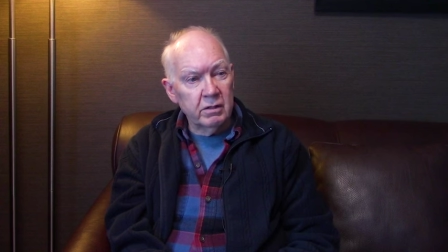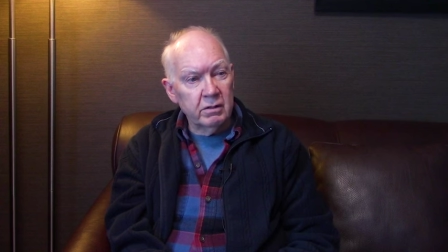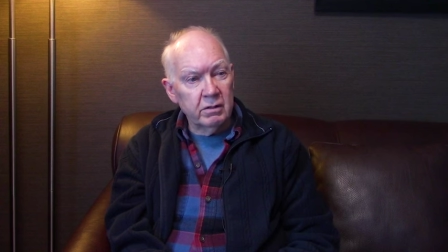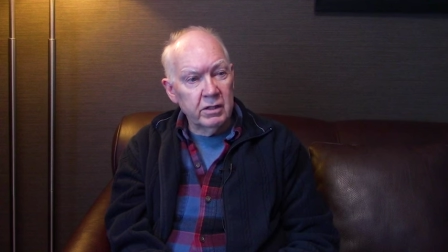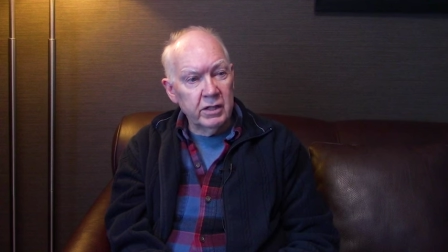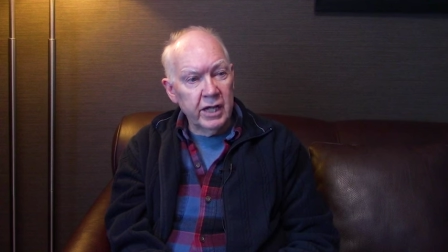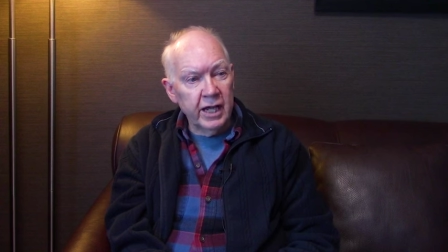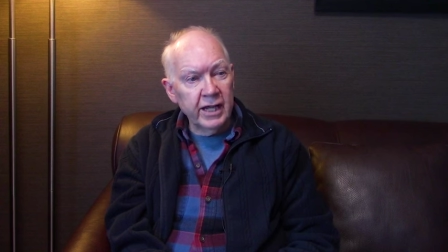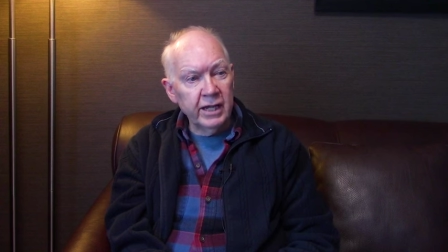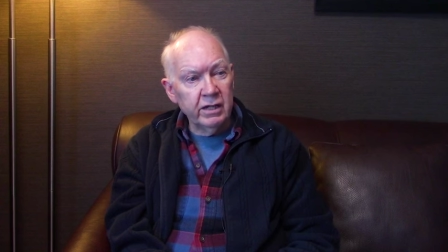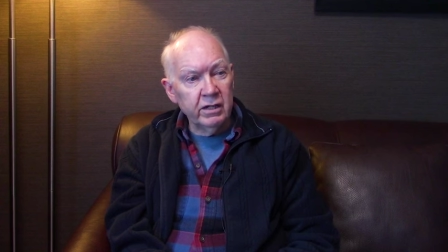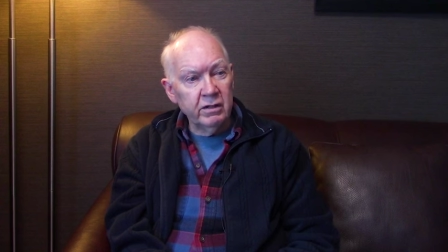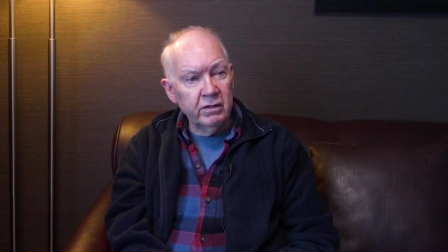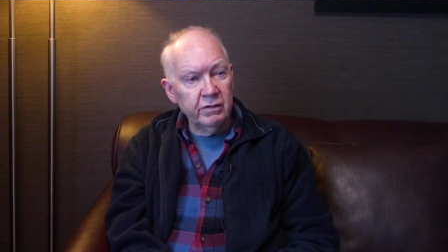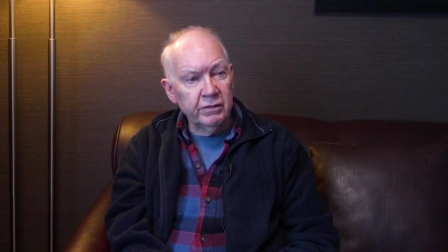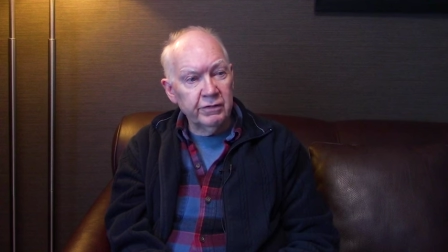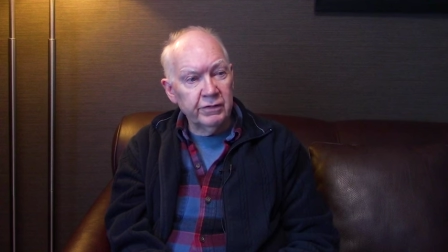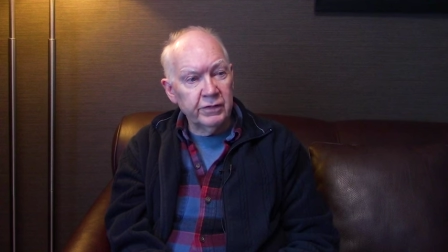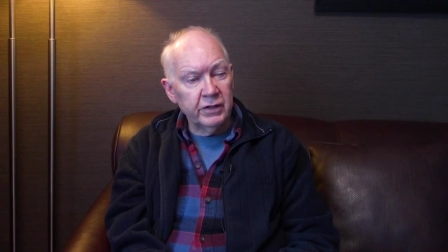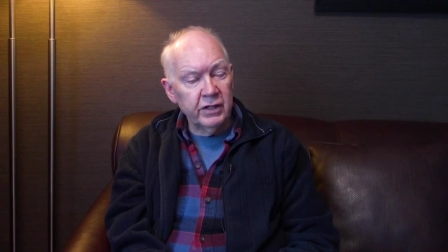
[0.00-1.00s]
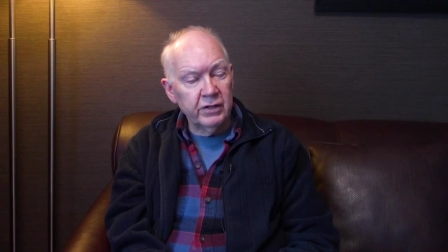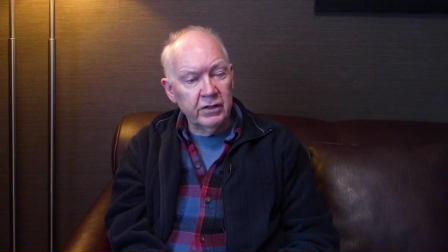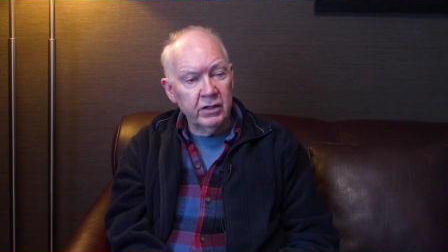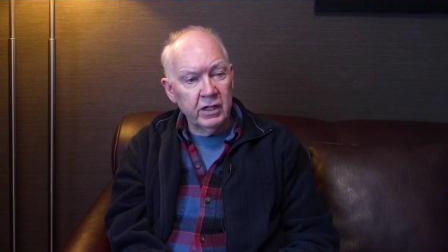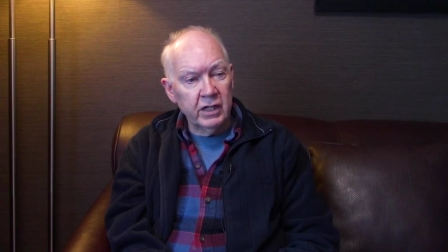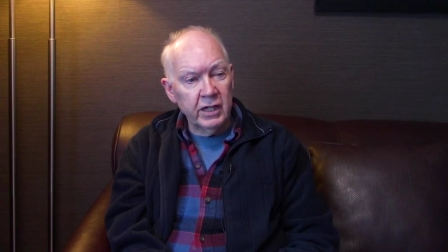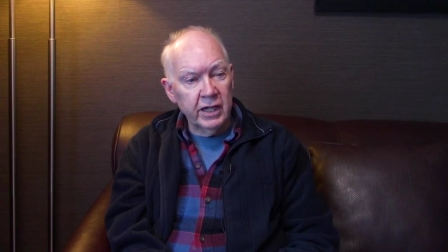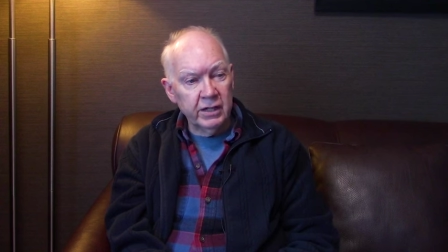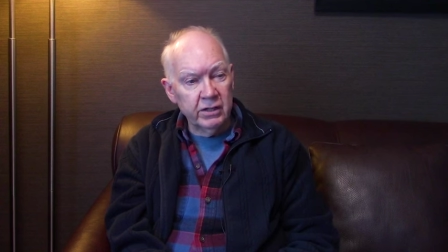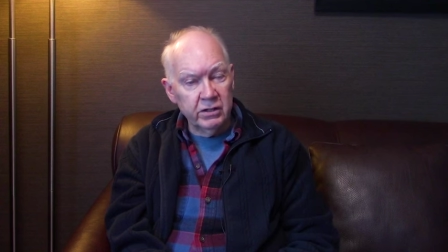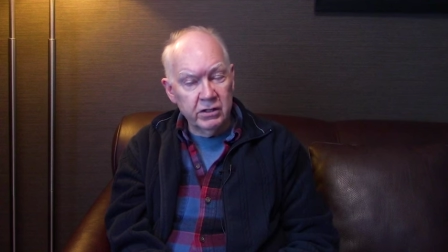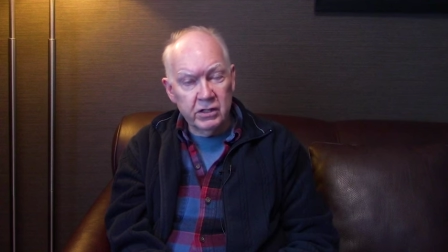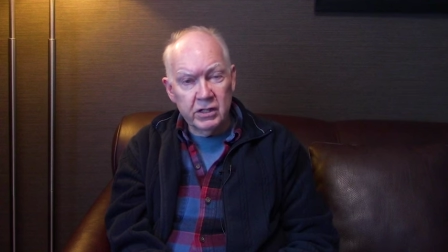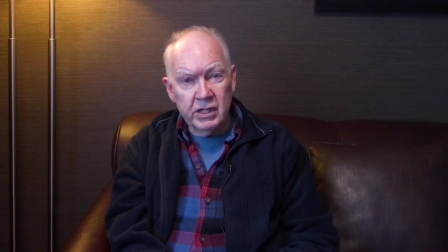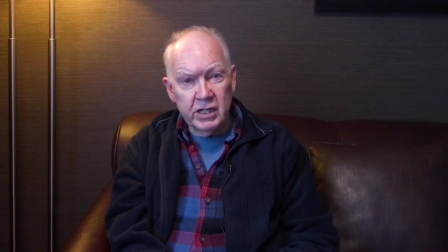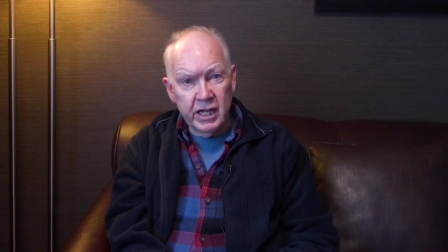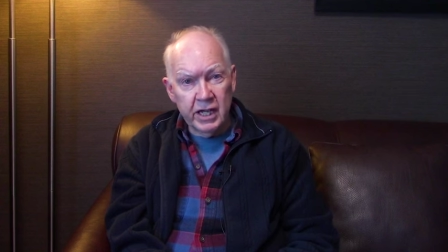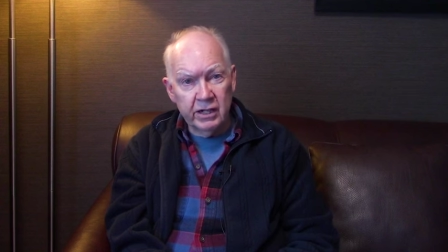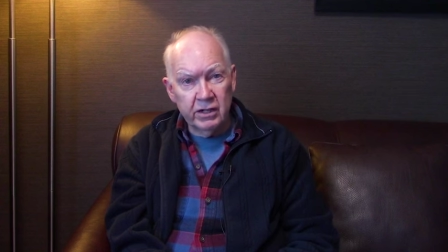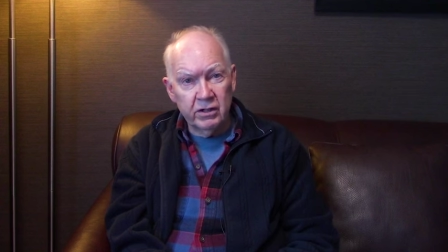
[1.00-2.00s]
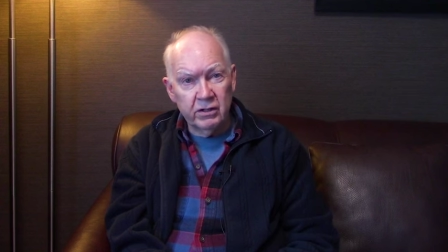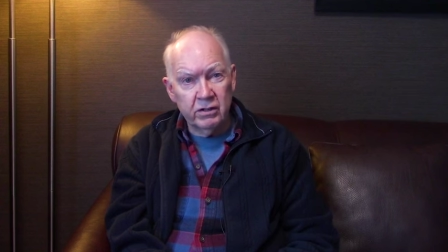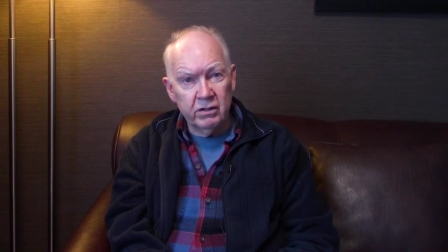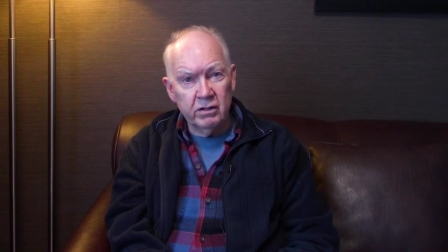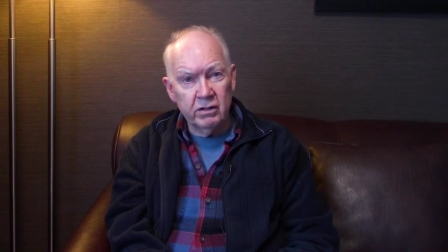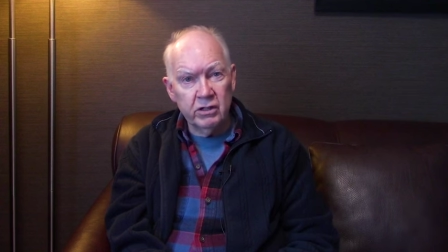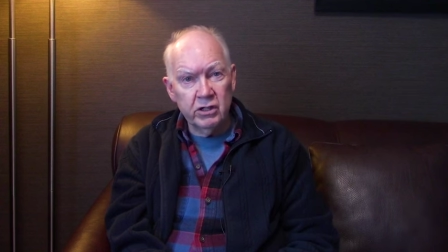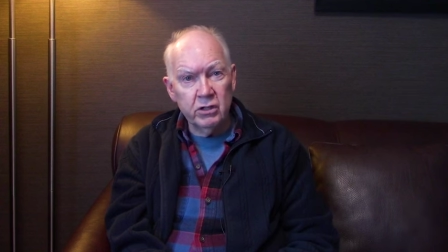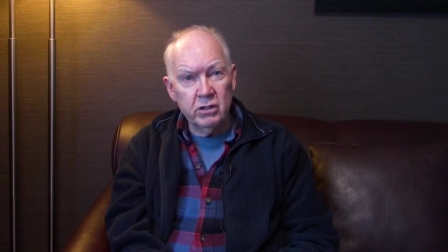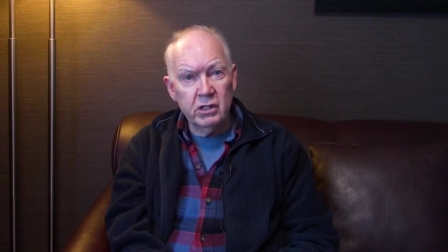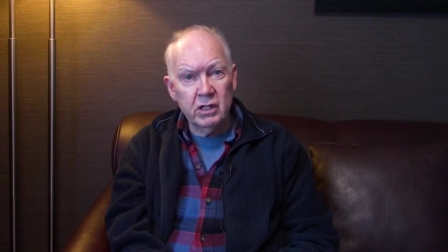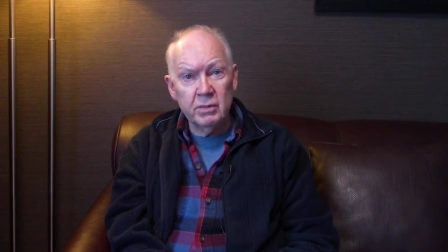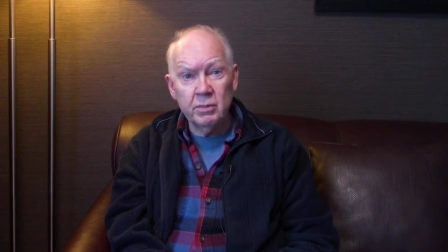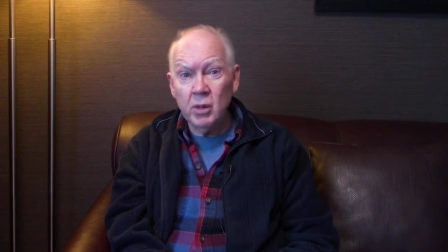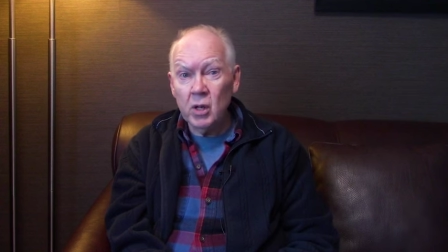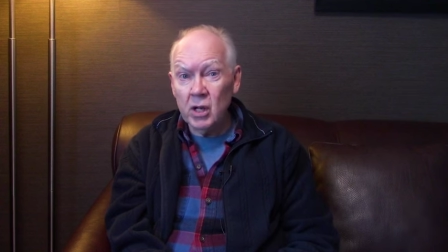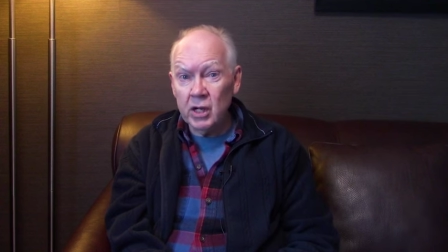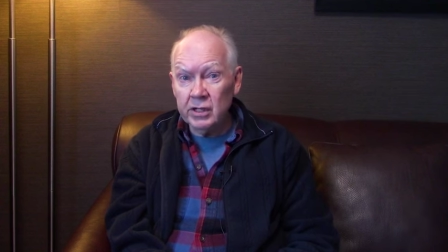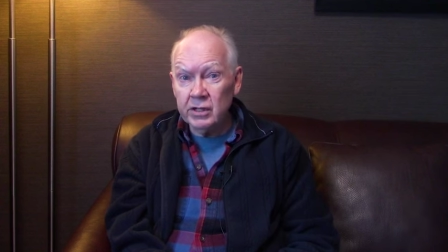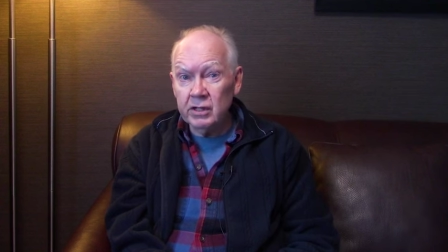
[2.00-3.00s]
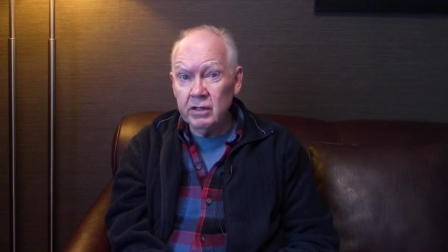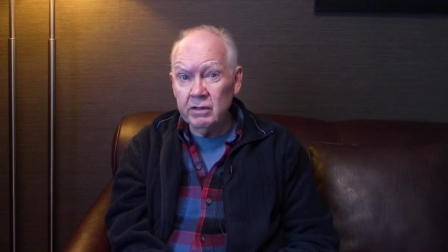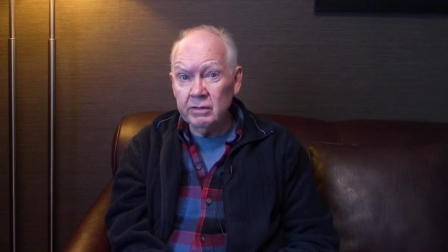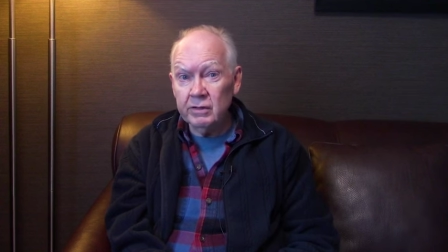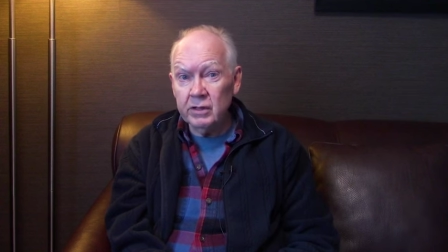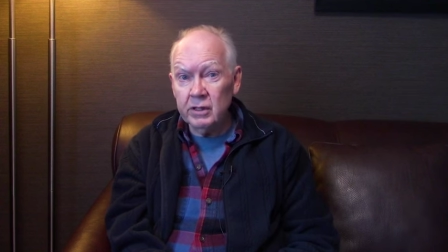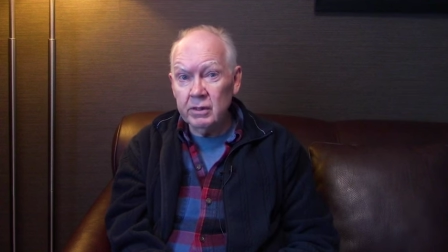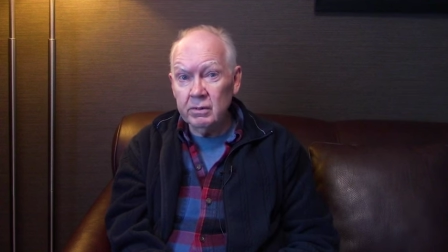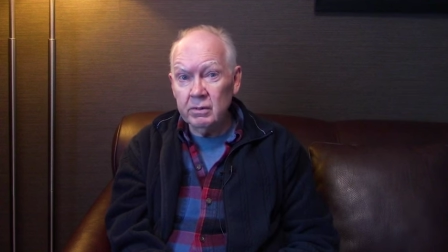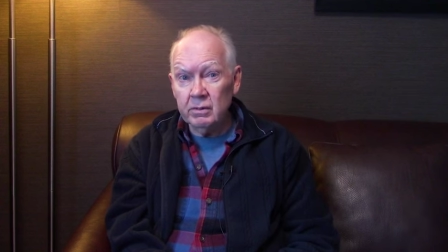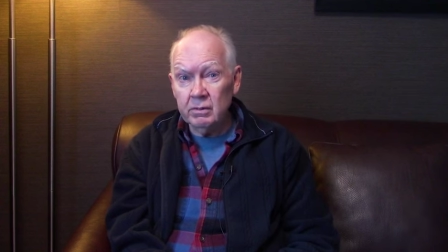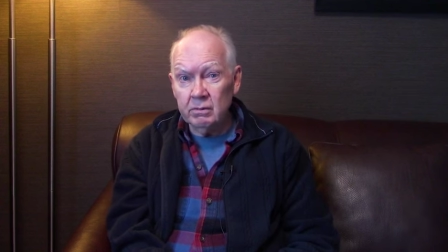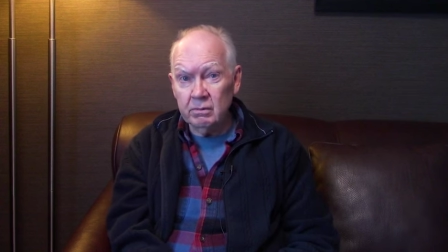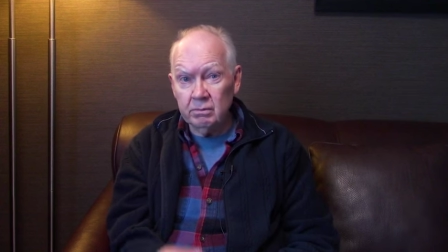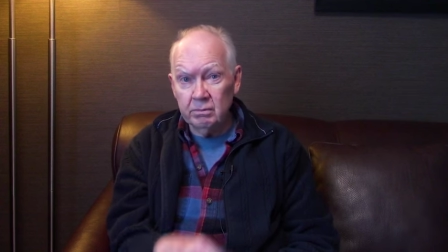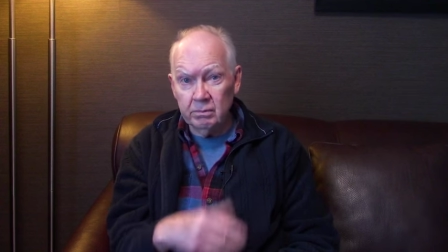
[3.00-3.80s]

negative in the letters to the editor, usually positive in